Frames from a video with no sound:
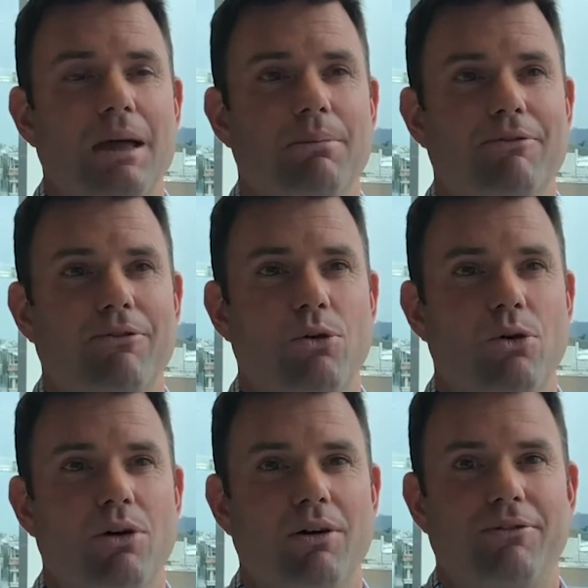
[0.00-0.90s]

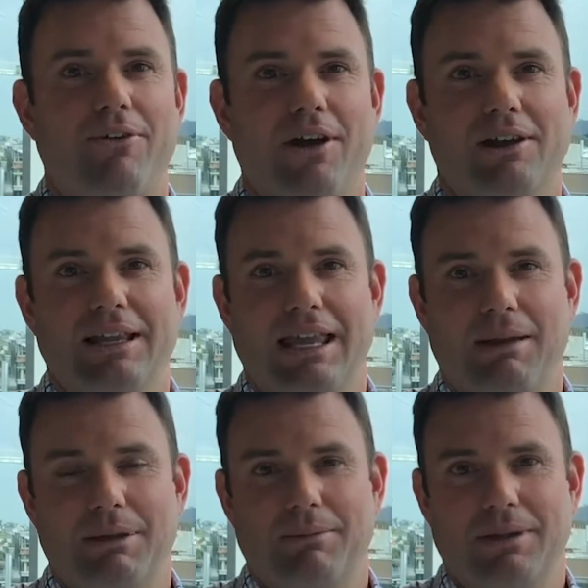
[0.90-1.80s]
before finally
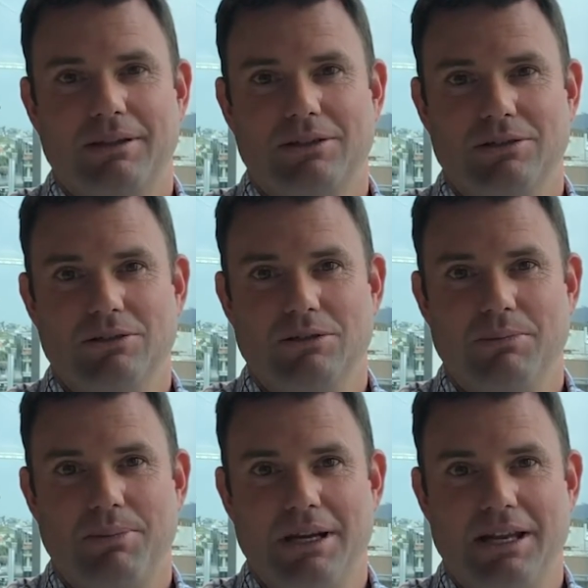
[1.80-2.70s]
coming to
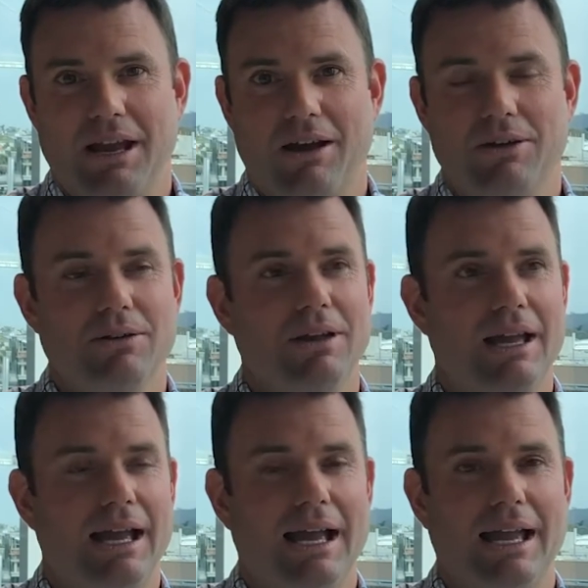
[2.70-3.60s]
BDO
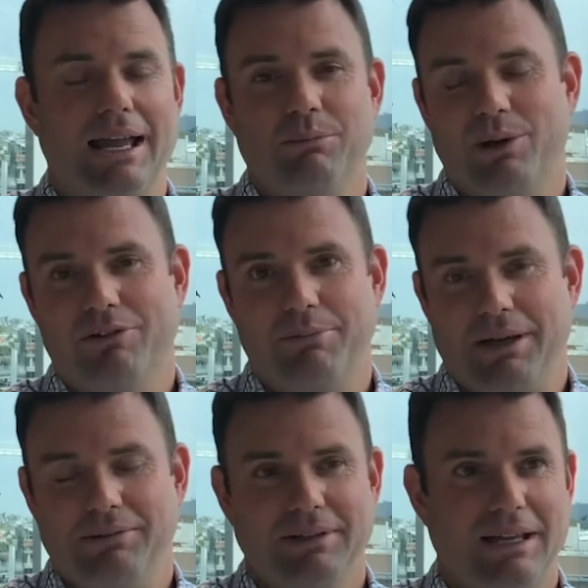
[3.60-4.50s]
uh, and where I've
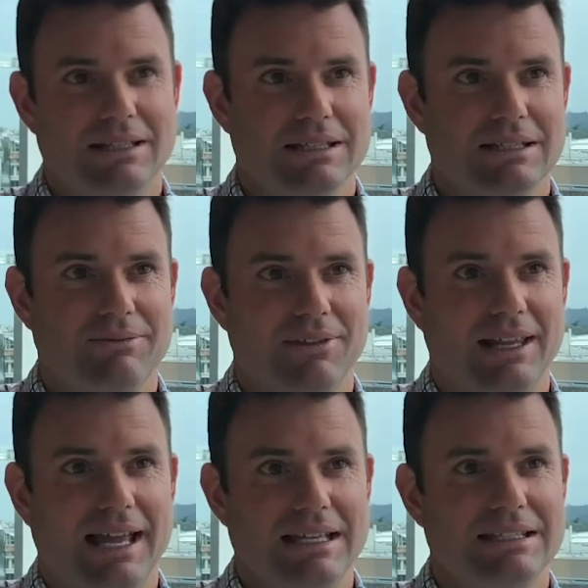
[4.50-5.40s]
been, as I said, for the
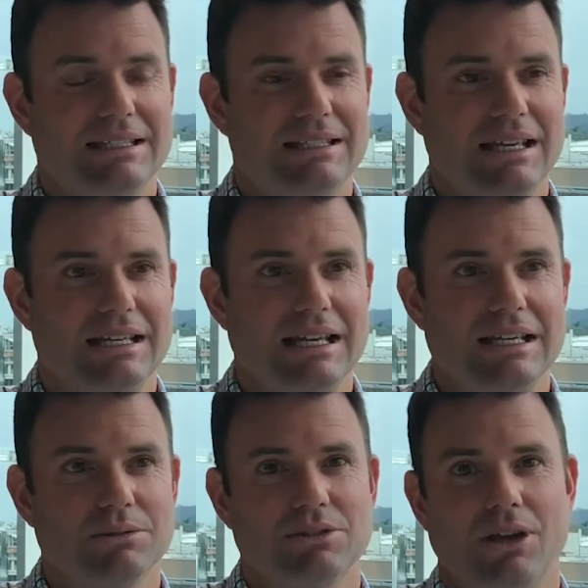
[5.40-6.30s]
last 10
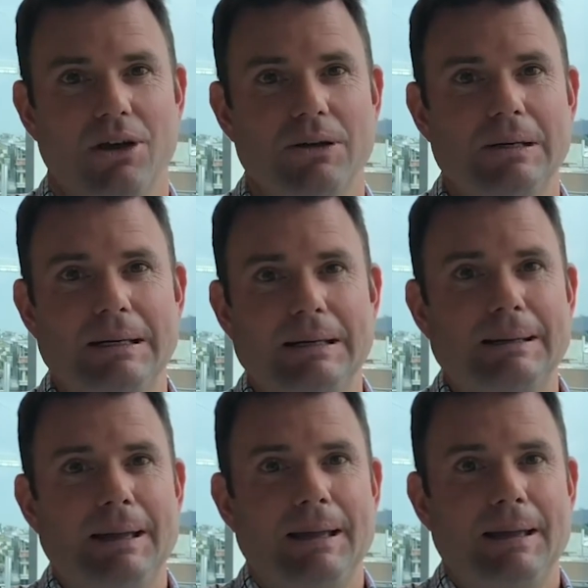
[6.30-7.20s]
years or so.
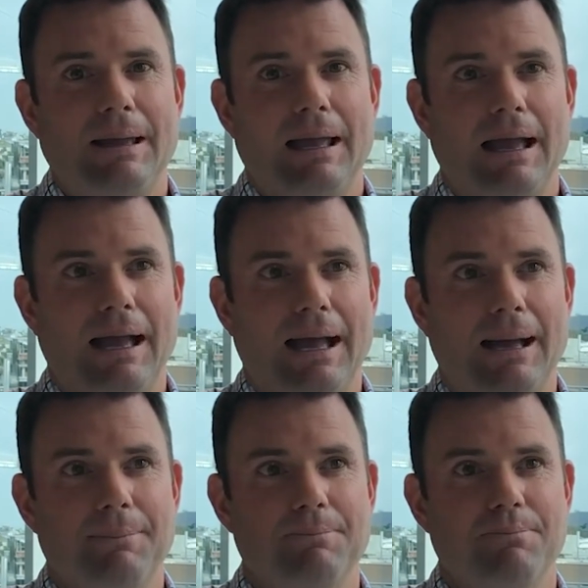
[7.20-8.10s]

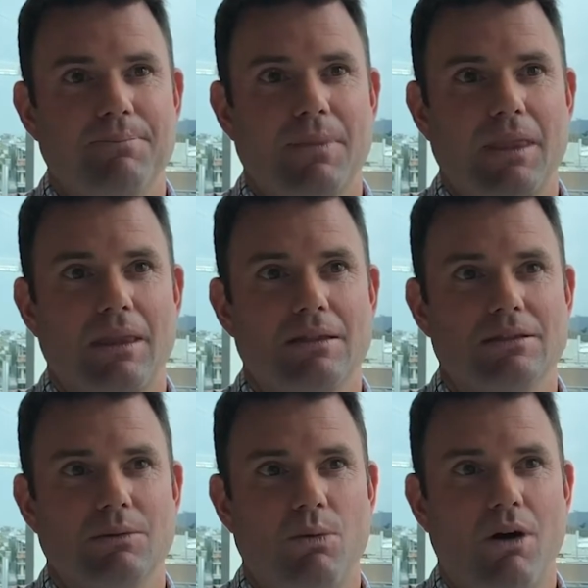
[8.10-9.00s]
Um,
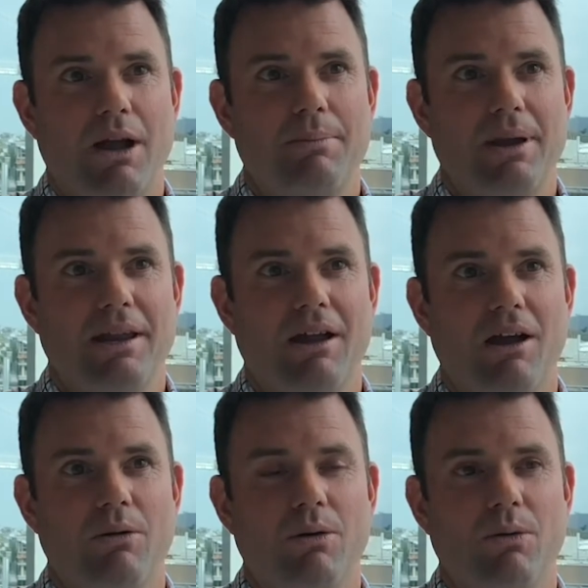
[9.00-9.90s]
so why
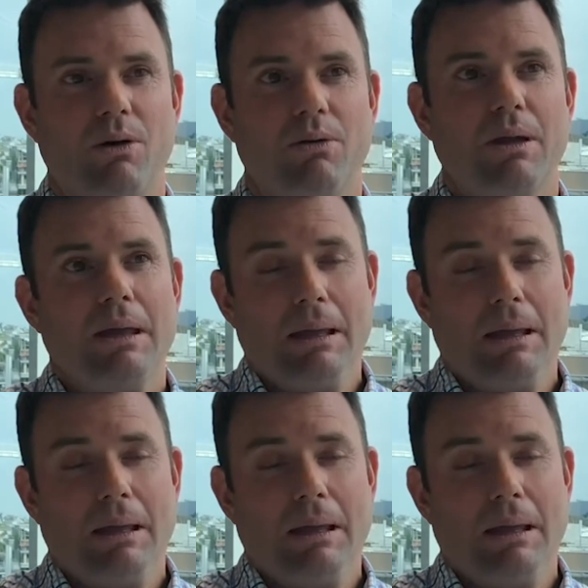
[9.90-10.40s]
BDO? Well, well,